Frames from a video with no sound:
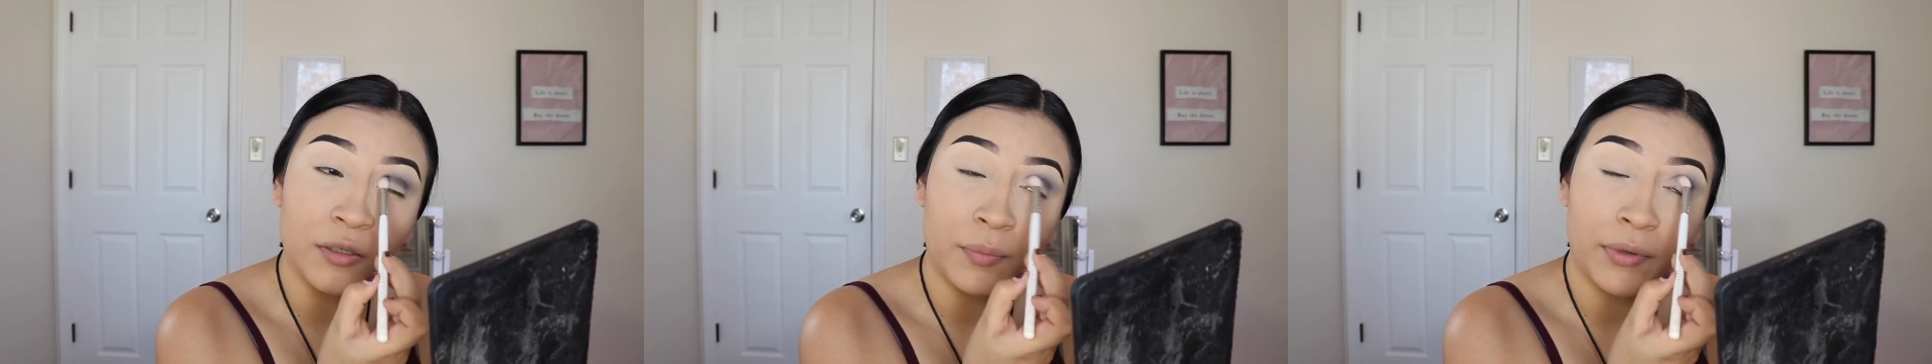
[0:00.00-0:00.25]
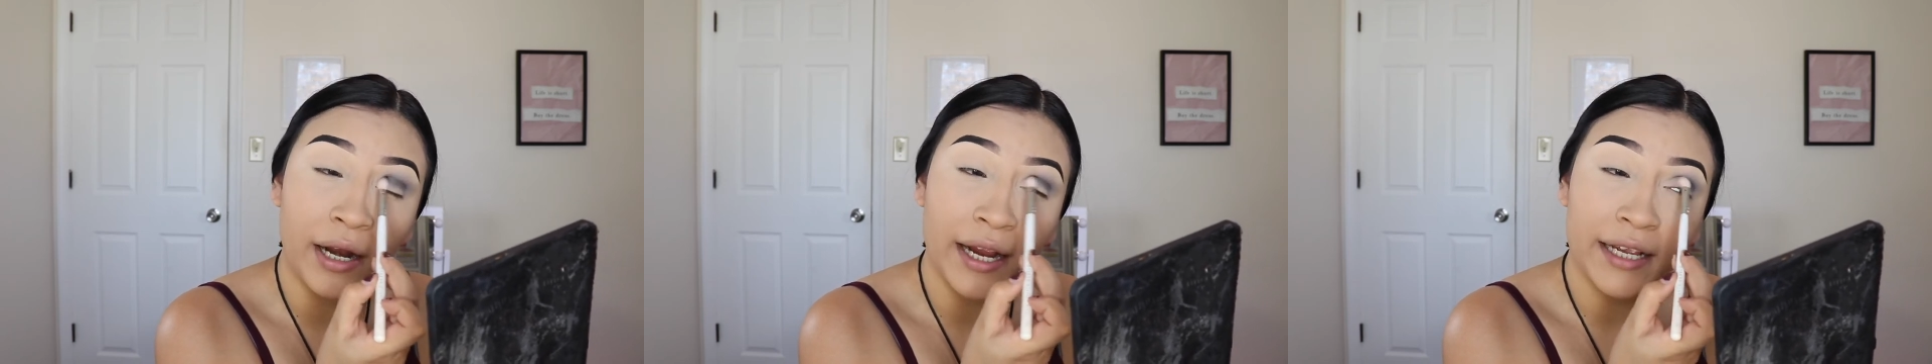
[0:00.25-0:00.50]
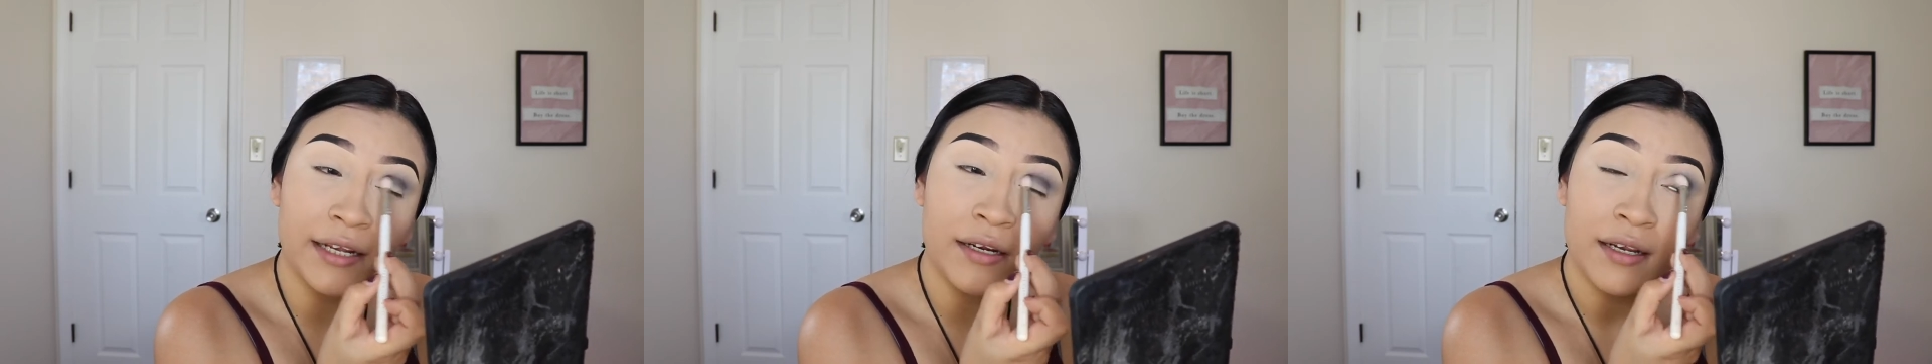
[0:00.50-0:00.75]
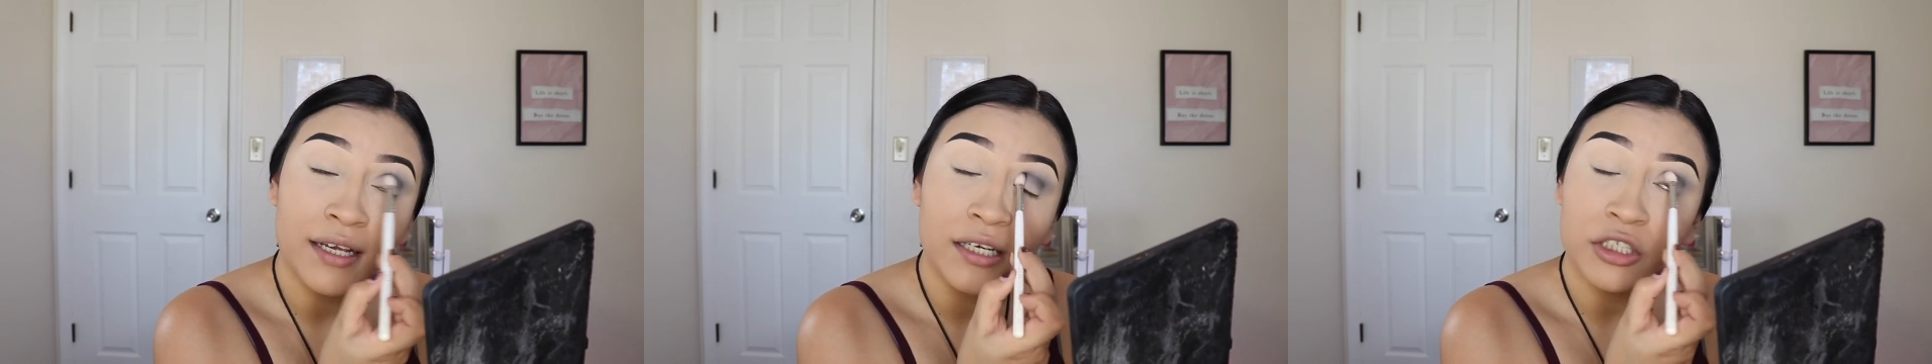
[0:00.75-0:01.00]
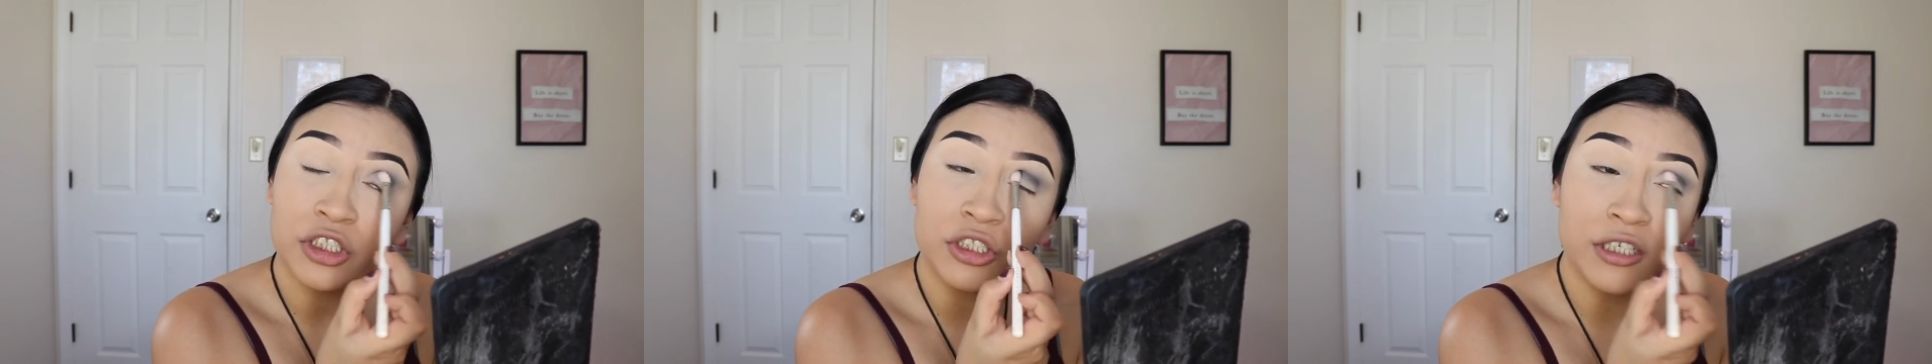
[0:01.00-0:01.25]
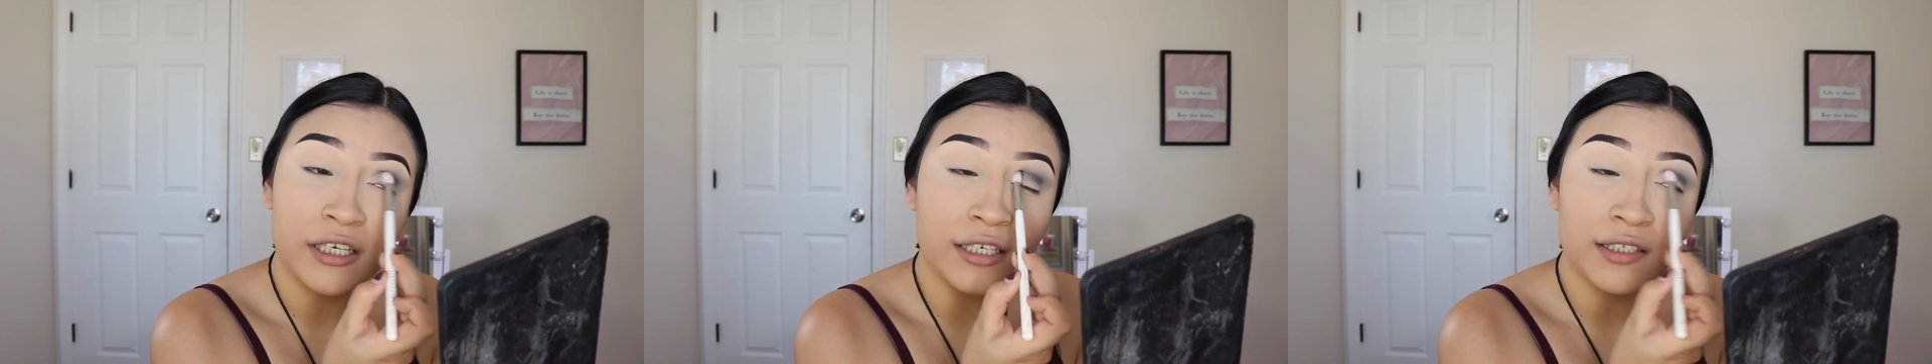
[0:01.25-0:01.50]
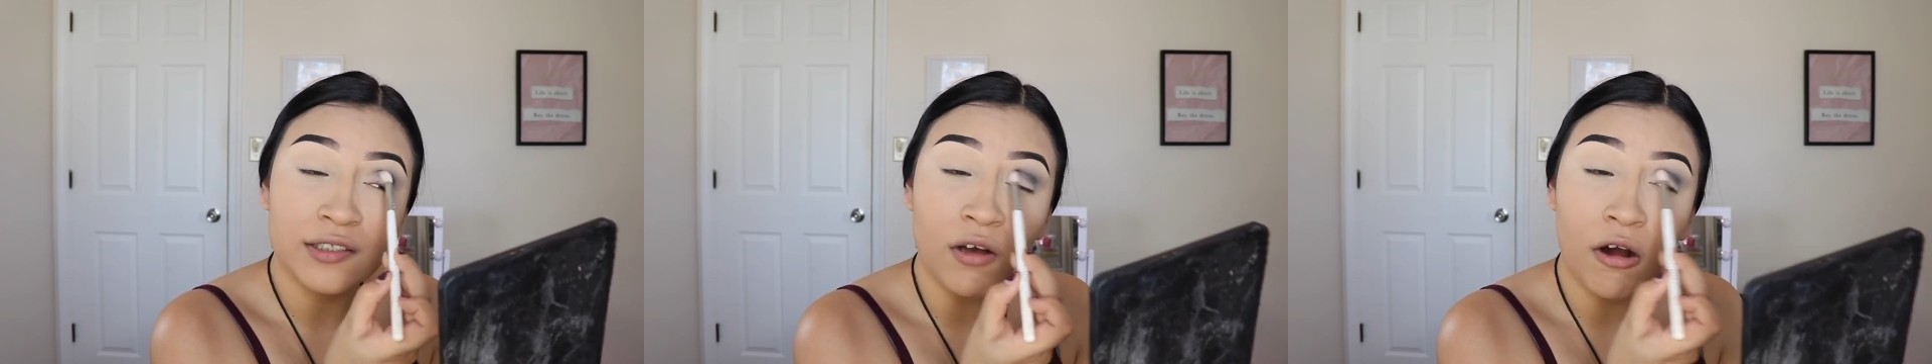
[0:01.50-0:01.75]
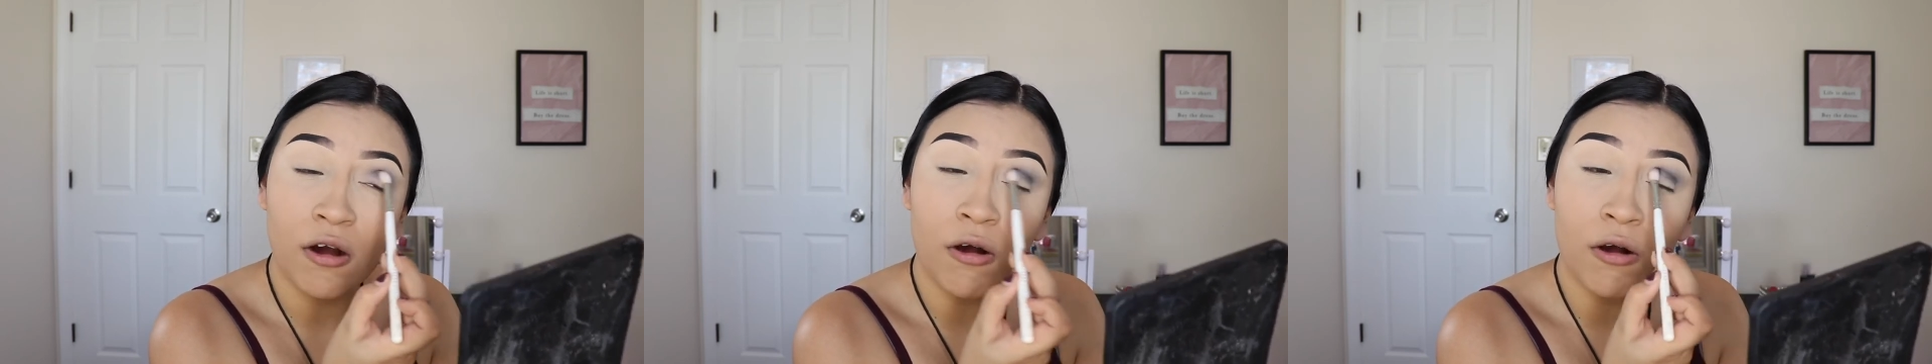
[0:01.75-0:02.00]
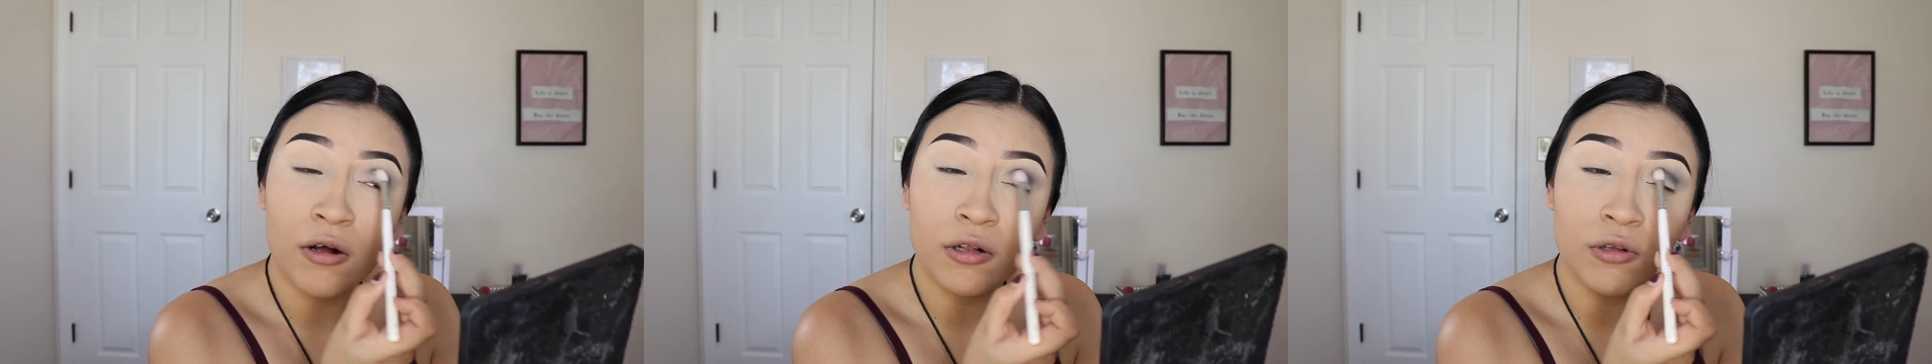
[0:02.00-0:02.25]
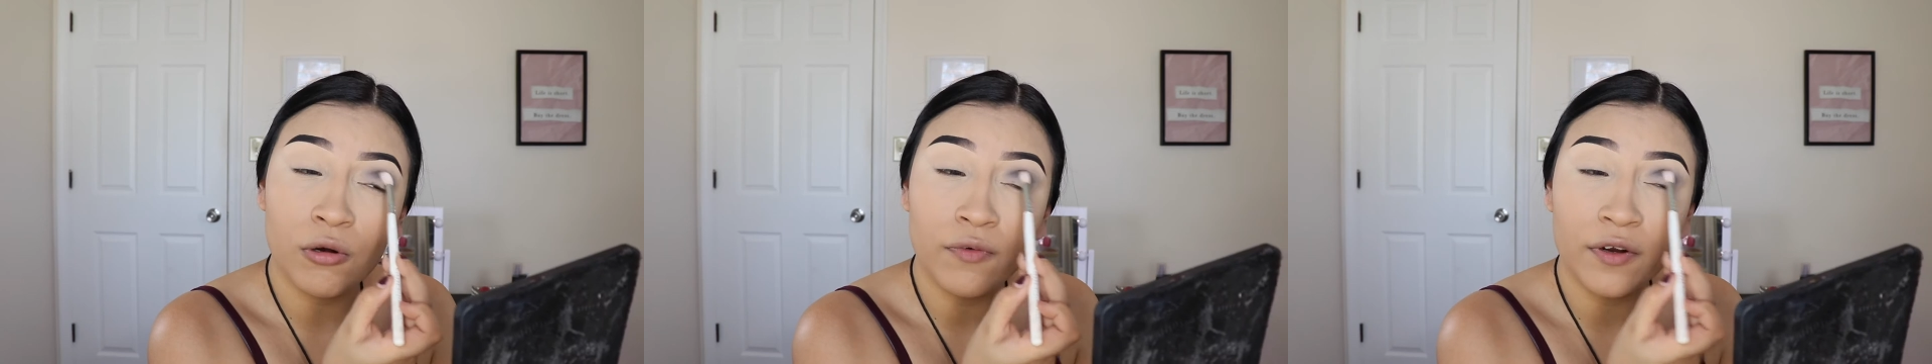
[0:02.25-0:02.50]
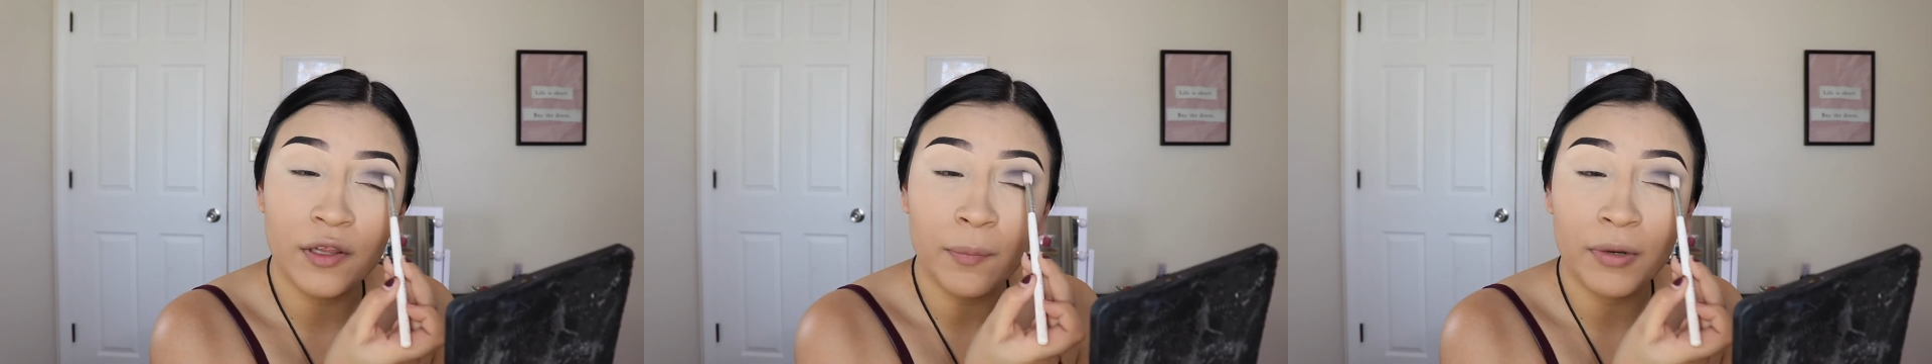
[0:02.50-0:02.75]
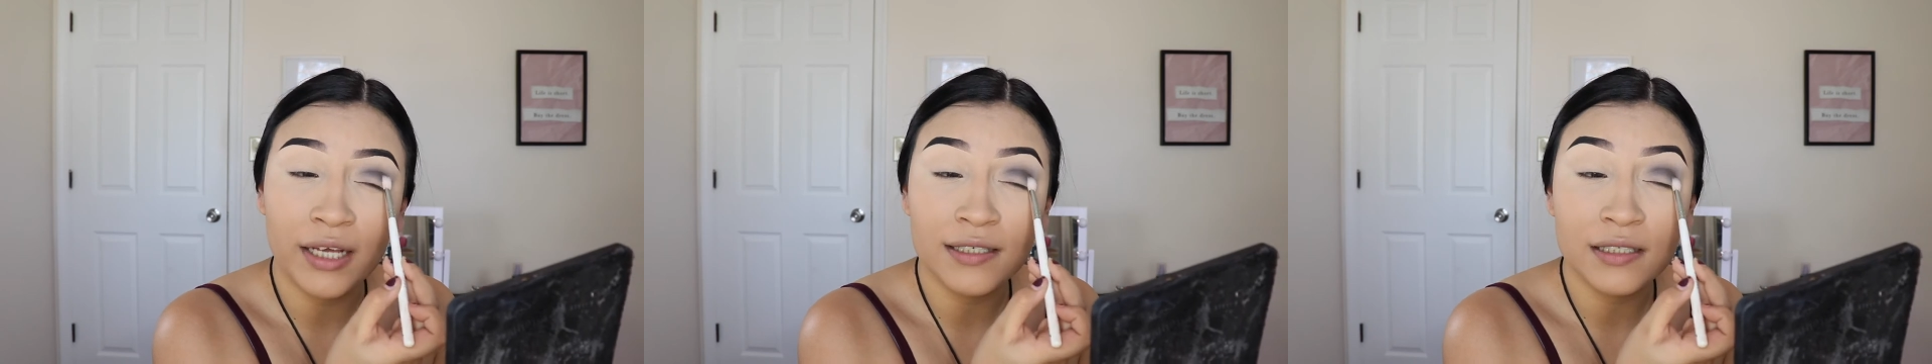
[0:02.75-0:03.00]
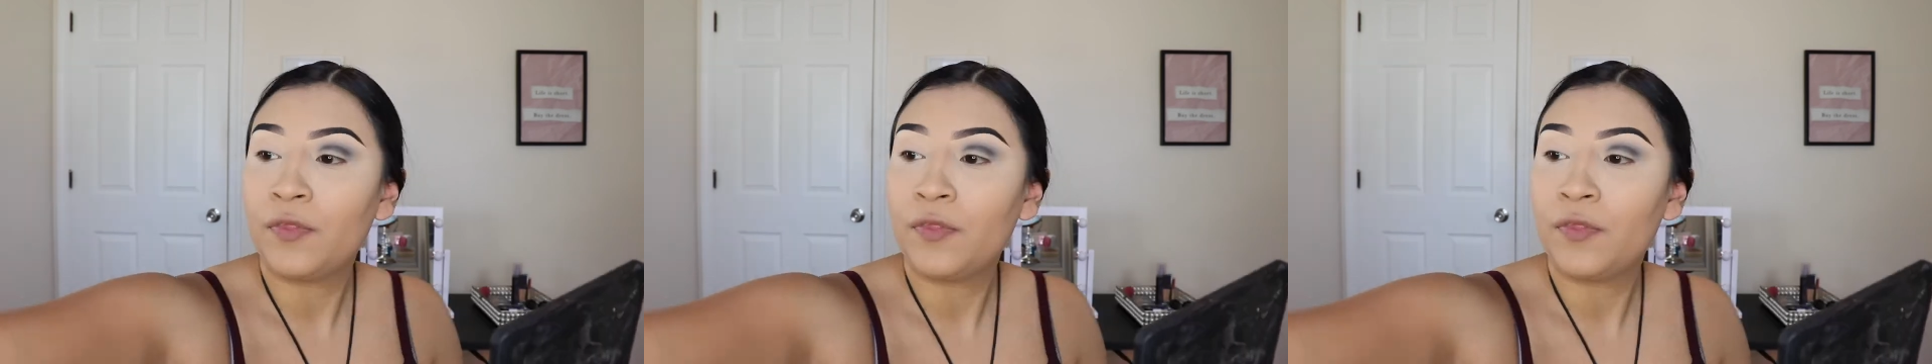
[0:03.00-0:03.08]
The bride, she is all over the place.